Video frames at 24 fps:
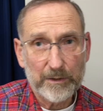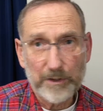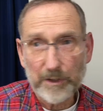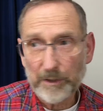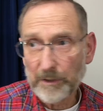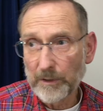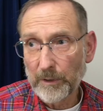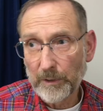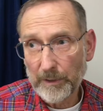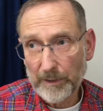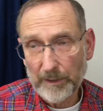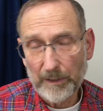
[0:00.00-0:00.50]
you're
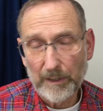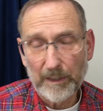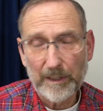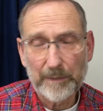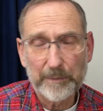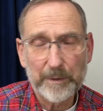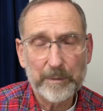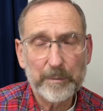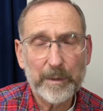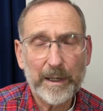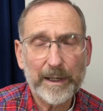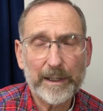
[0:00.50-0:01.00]
going
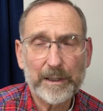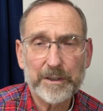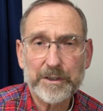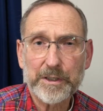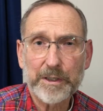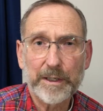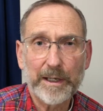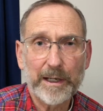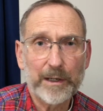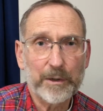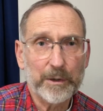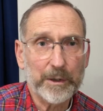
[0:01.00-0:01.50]
11 miles
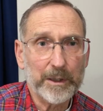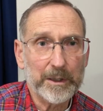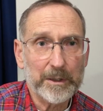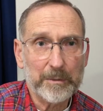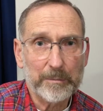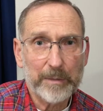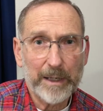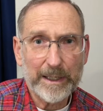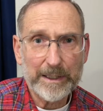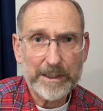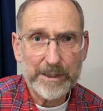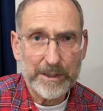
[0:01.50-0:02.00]
an hour on a
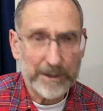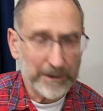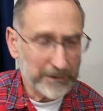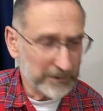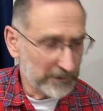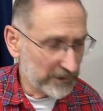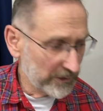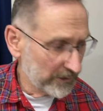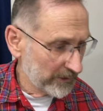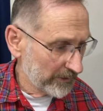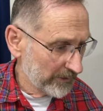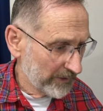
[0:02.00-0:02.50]

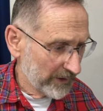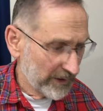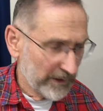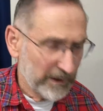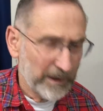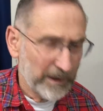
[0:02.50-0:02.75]
bicycle,